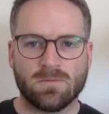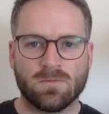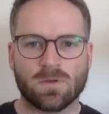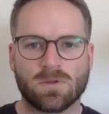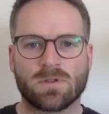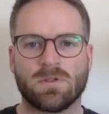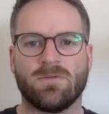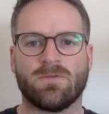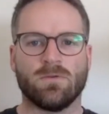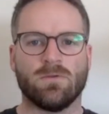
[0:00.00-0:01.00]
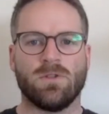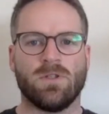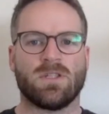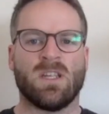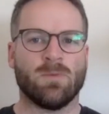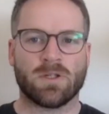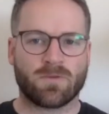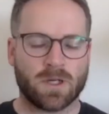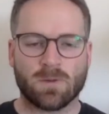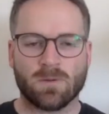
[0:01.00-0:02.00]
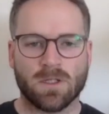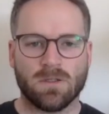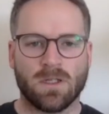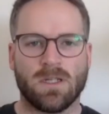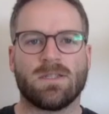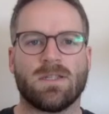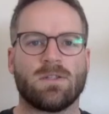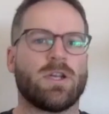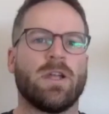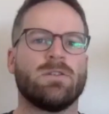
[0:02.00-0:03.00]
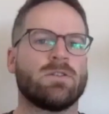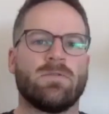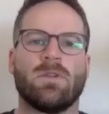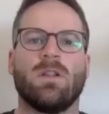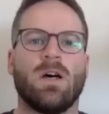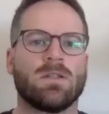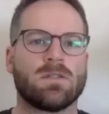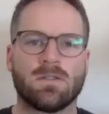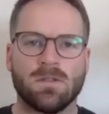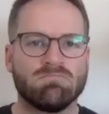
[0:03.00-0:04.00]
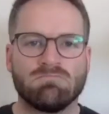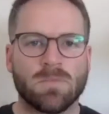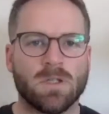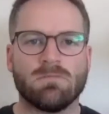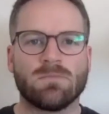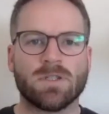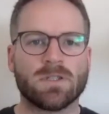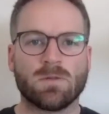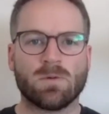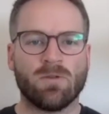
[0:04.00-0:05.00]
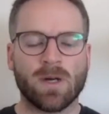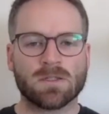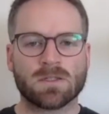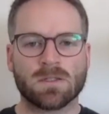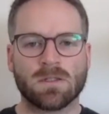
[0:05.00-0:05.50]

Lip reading: What's the fraud you're seeing most frequently, and has that changed over the last, 6 to 12 months?